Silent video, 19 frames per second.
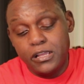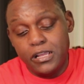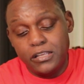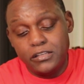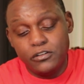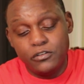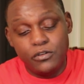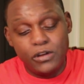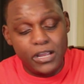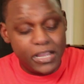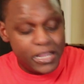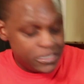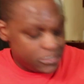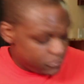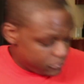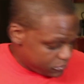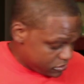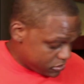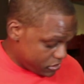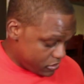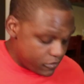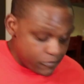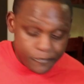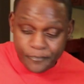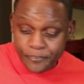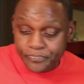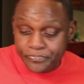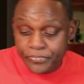I know I got some
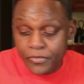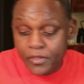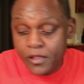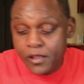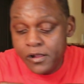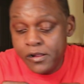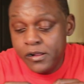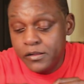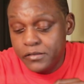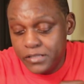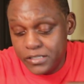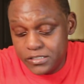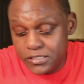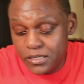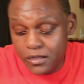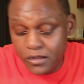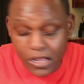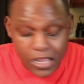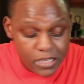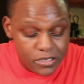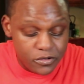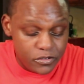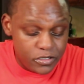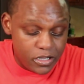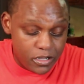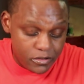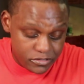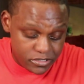stuff that y'all, I know
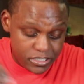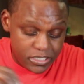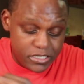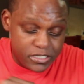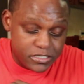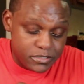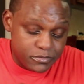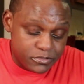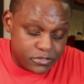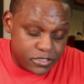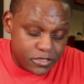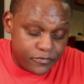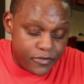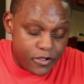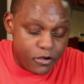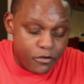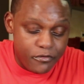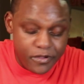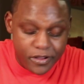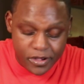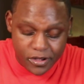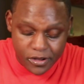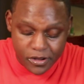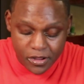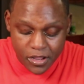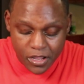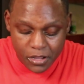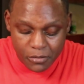y'all said some stuff
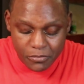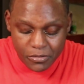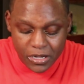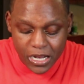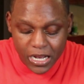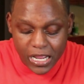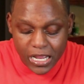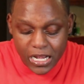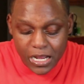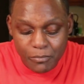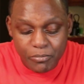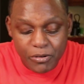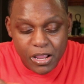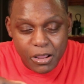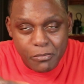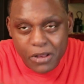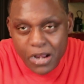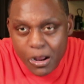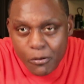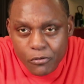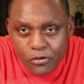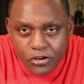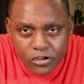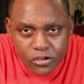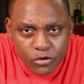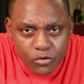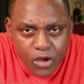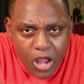already, but I got that plan, but I
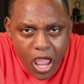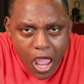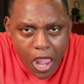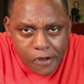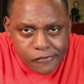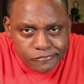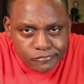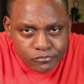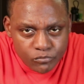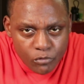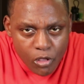wanna do that